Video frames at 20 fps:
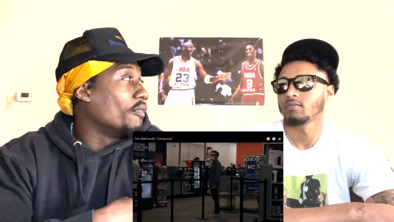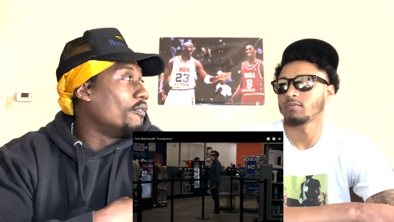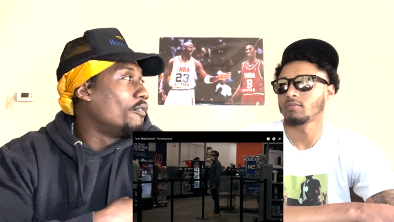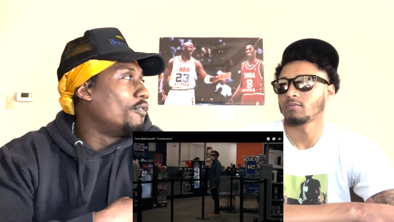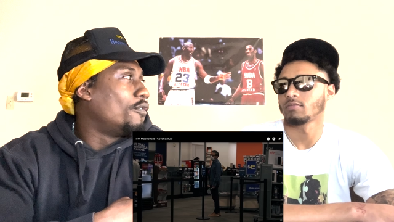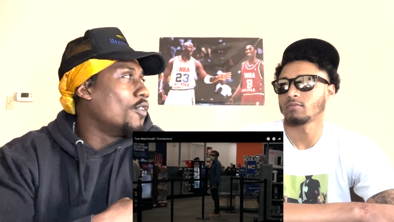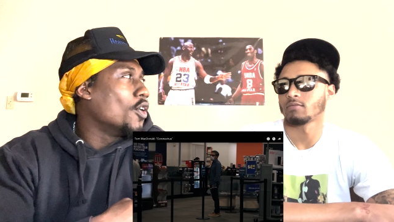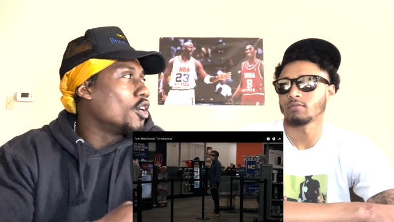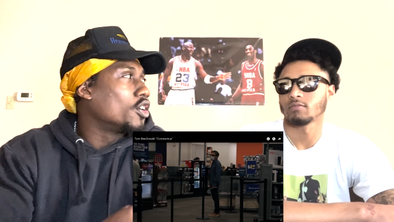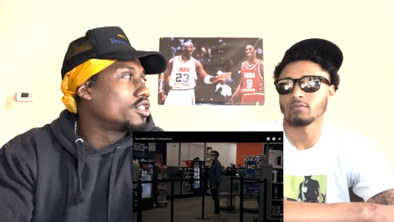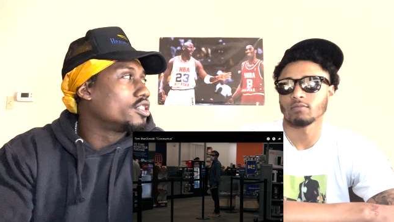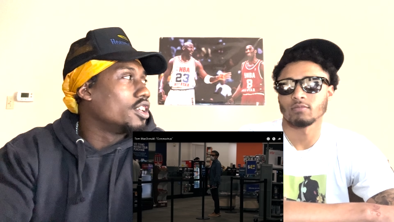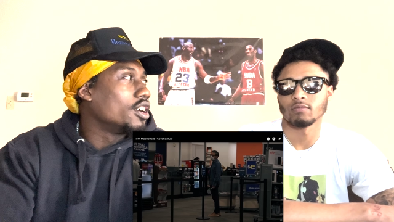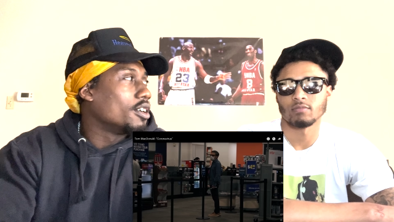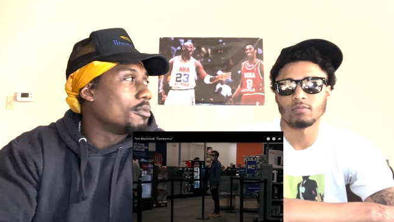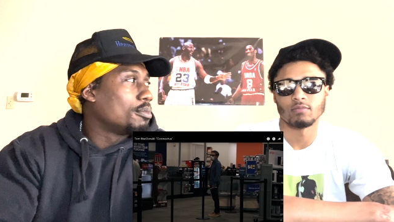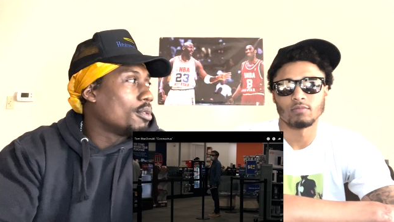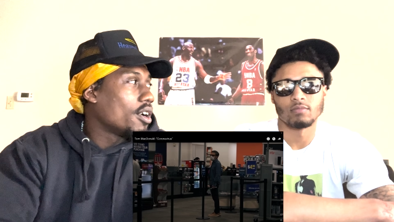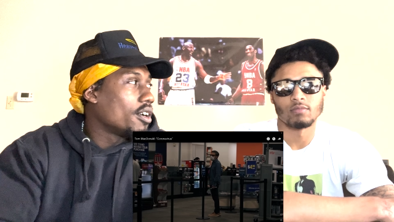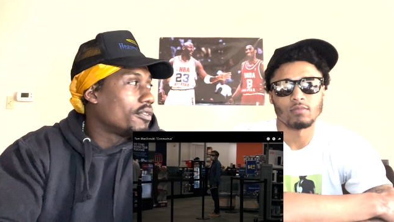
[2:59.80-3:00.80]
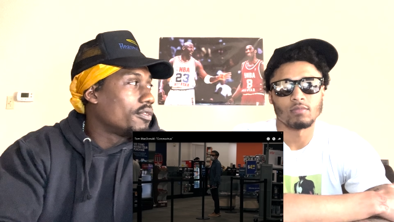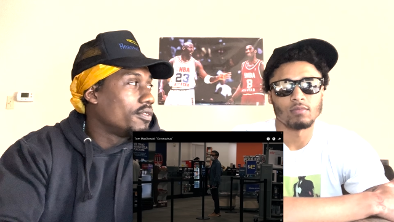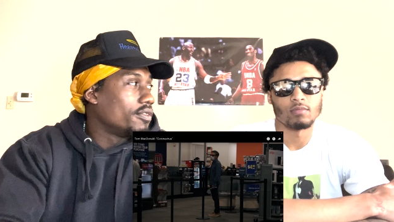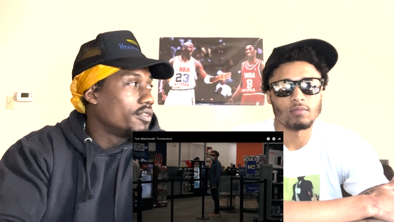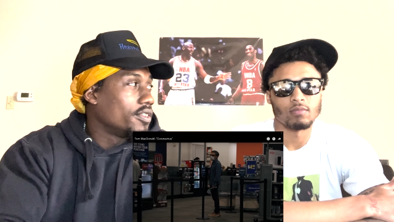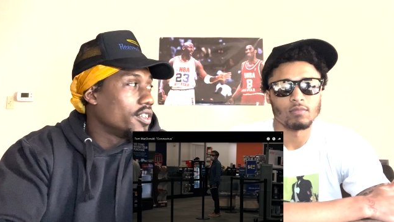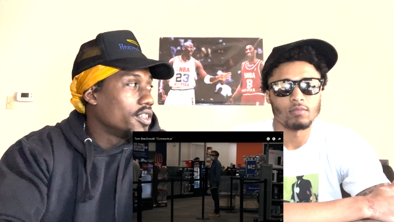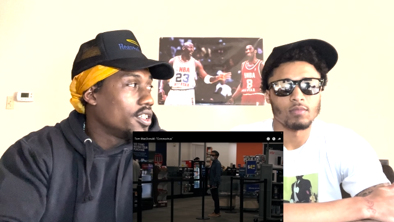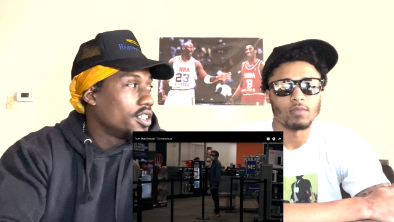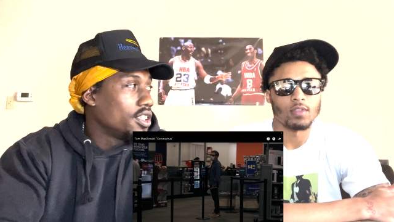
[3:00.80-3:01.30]
Speaker 1: fucked up off of
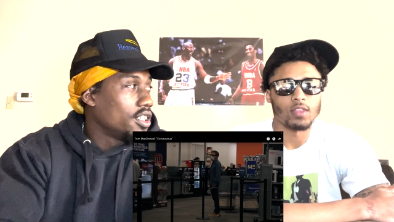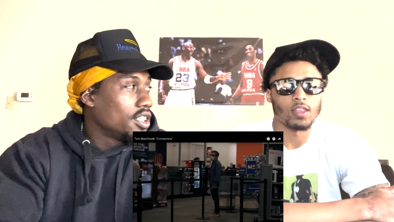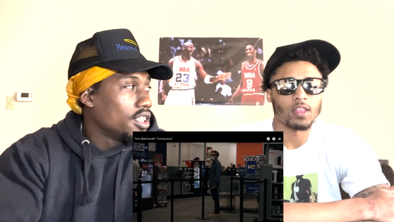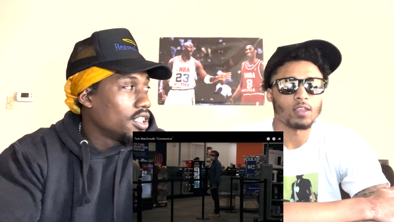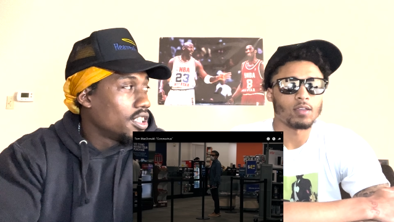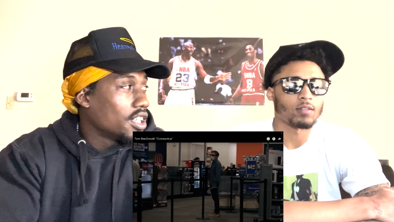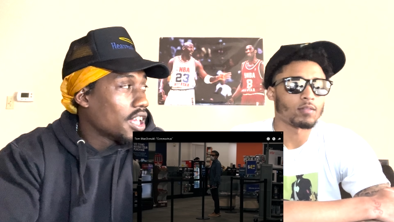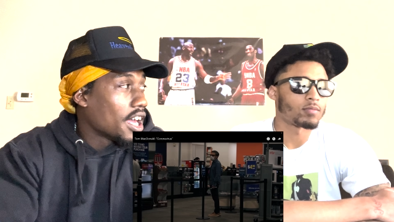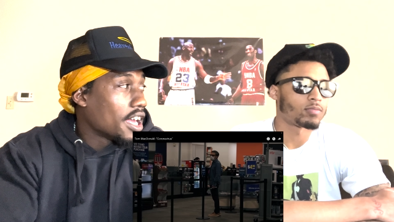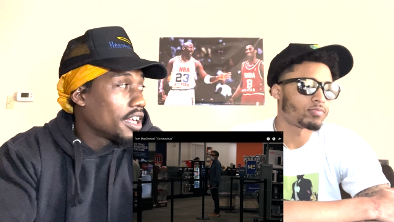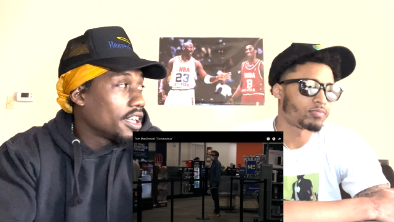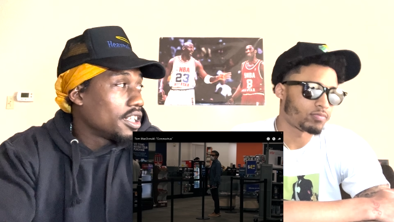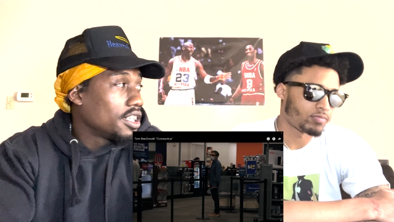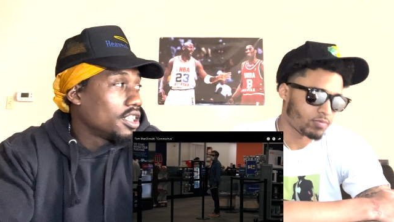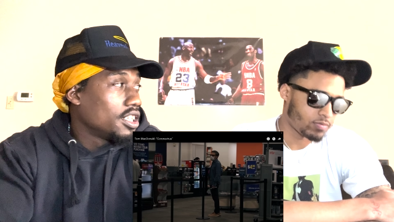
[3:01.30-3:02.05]
it. Like,